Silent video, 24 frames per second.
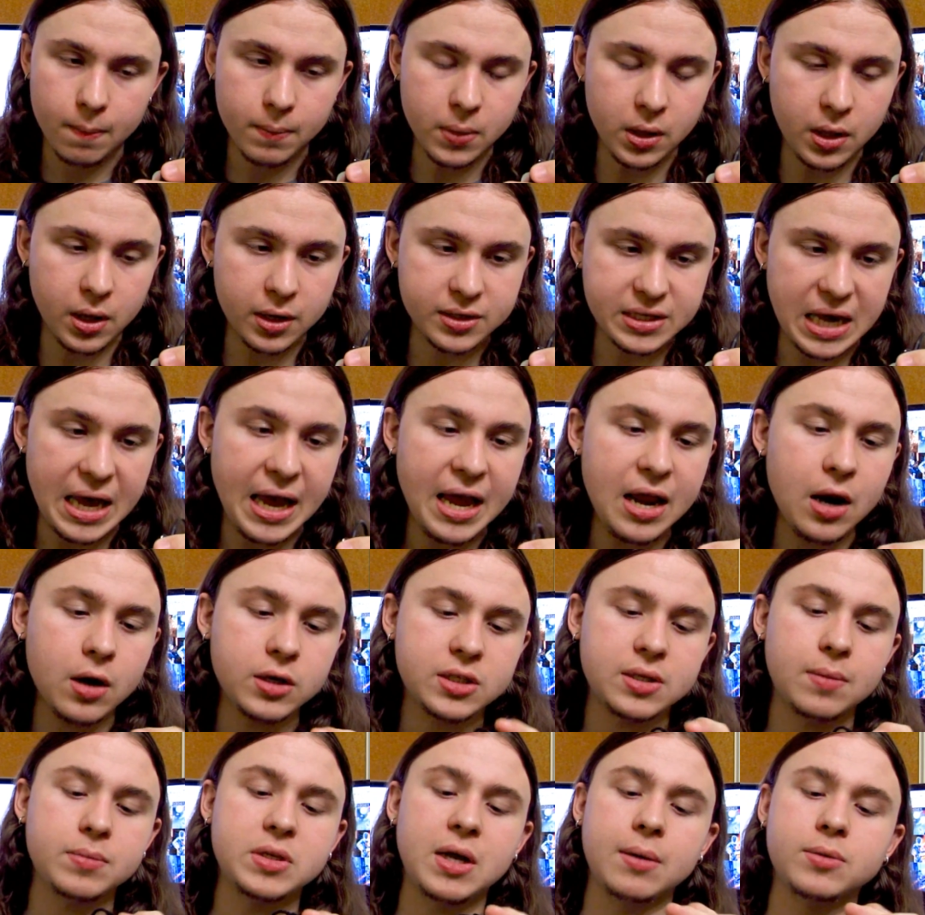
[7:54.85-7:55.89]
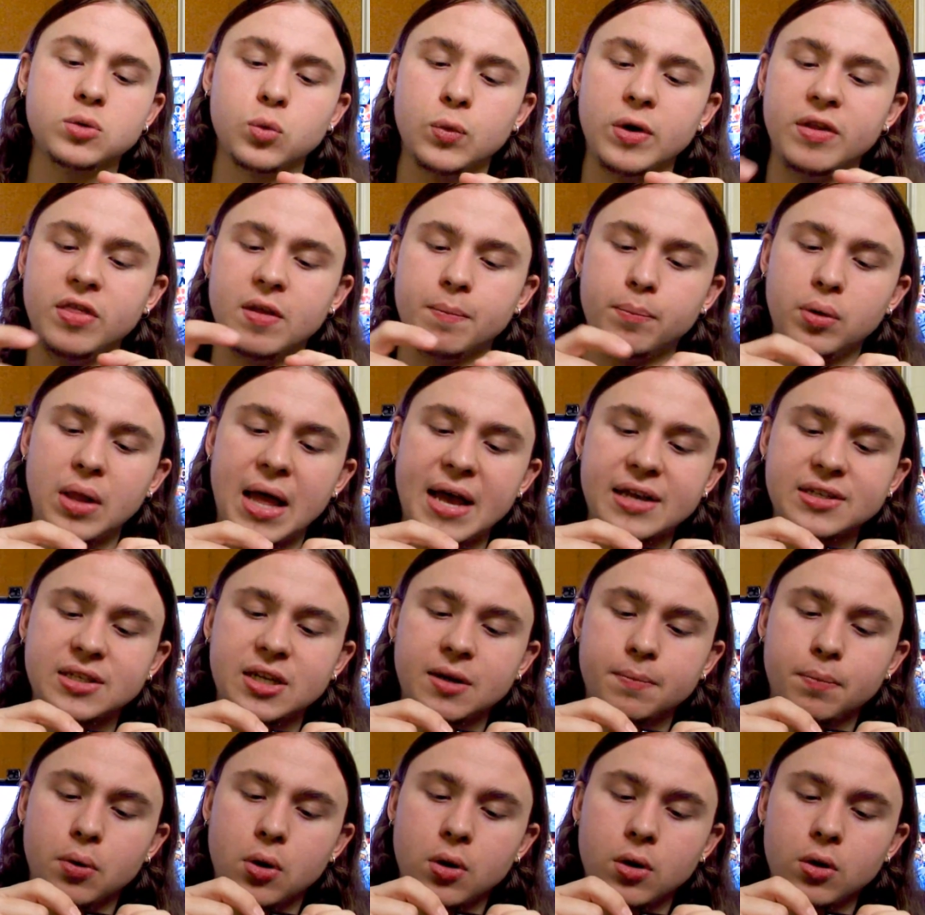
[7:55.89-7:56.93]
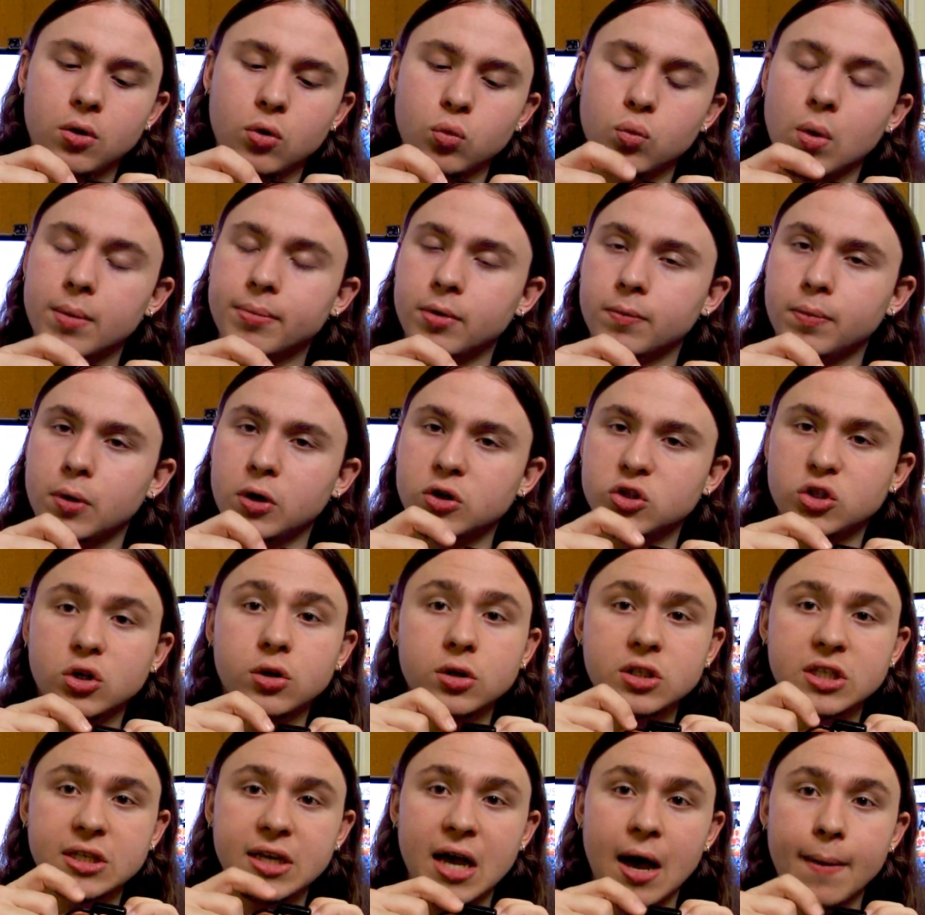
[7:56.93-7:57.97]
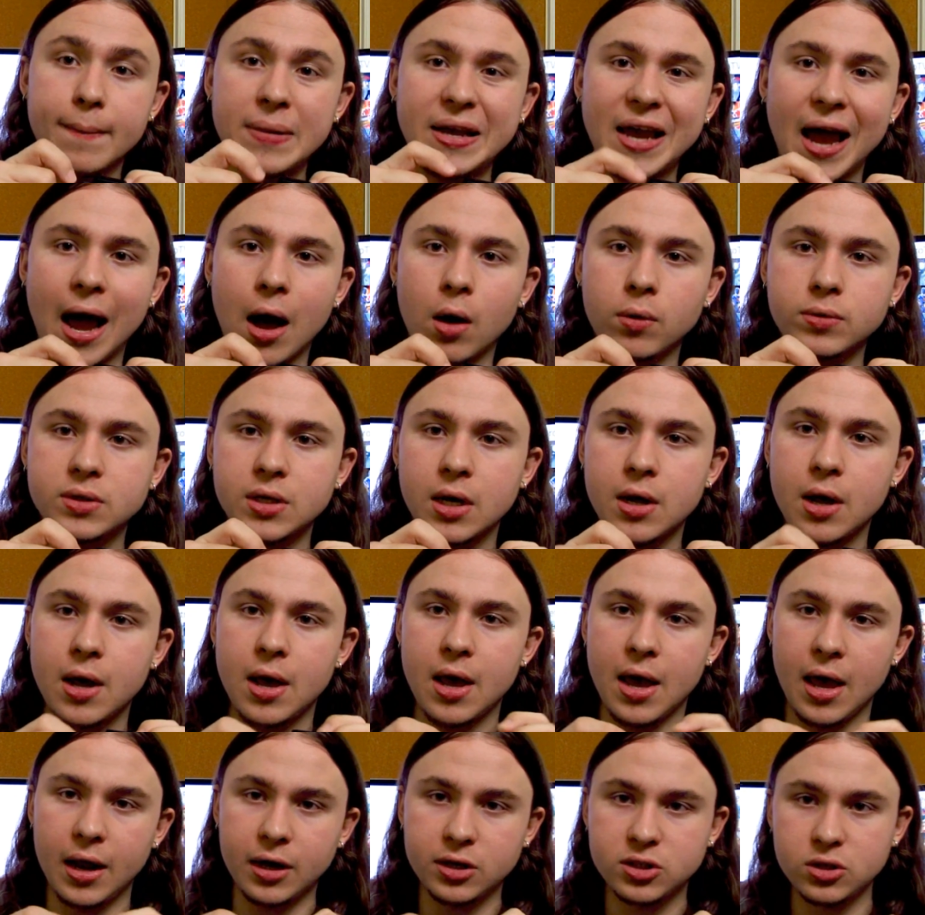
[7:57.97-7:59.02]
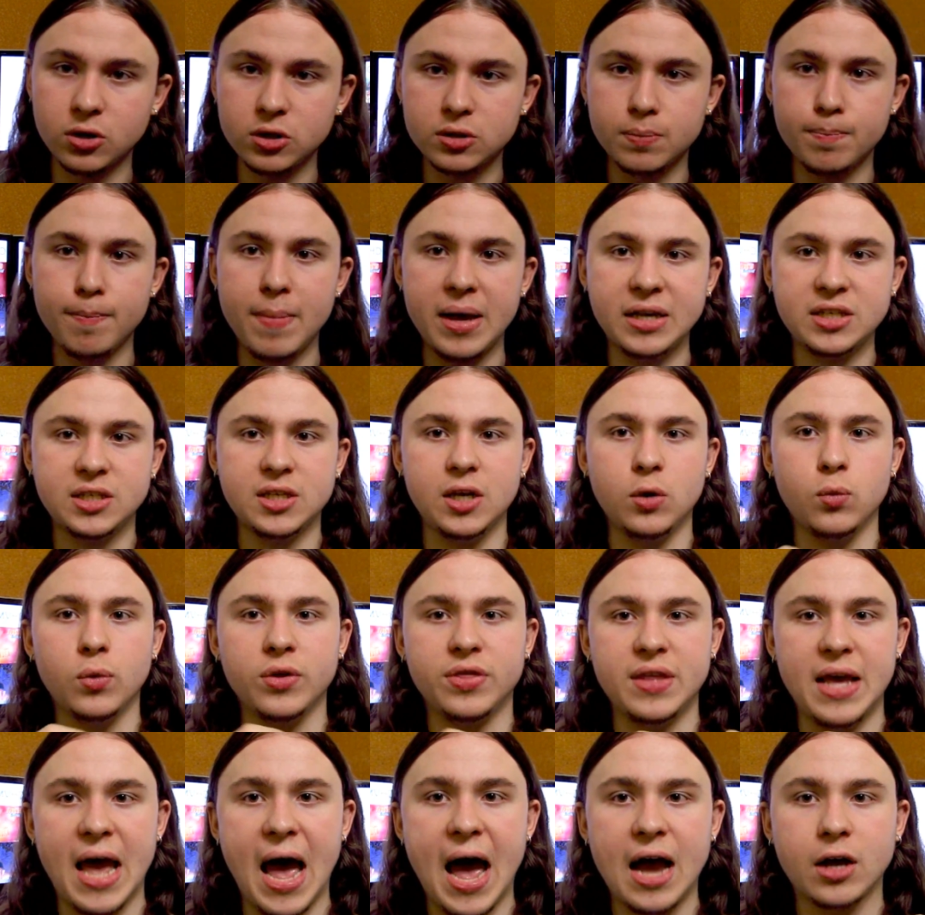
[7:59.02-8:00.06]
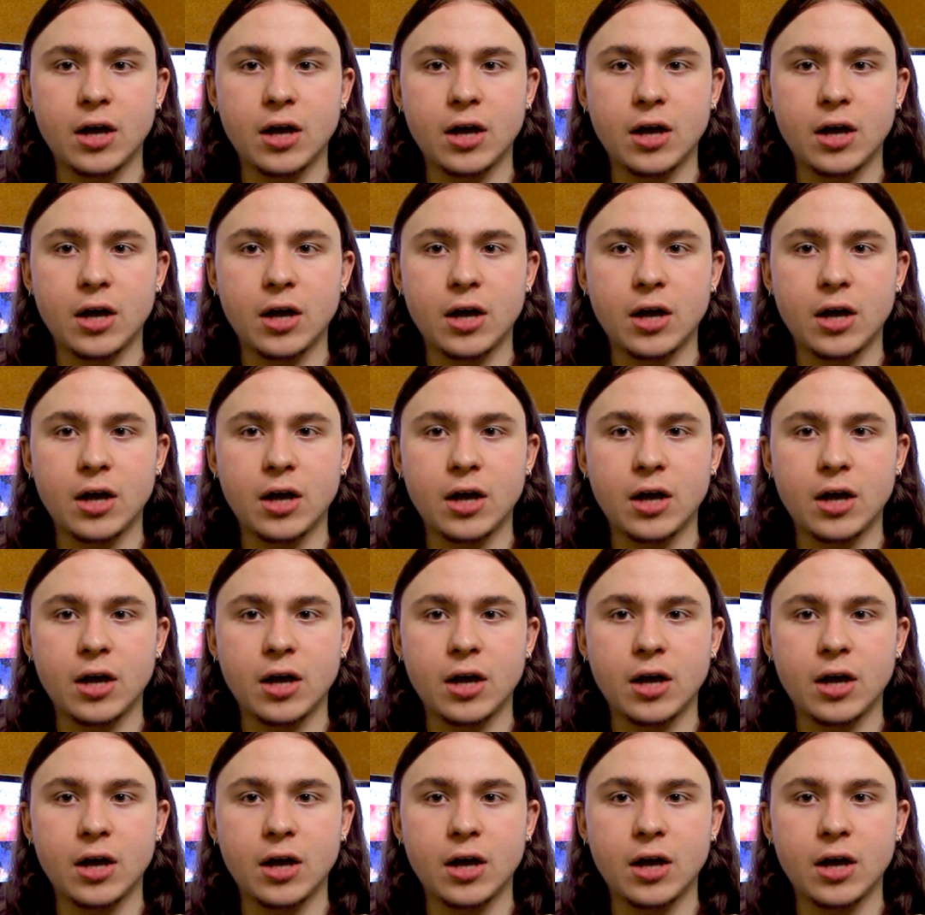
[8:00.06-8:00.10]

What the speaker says: because I hate it sometimes when the plastic part or rubber part starts coming out and it starts messing with the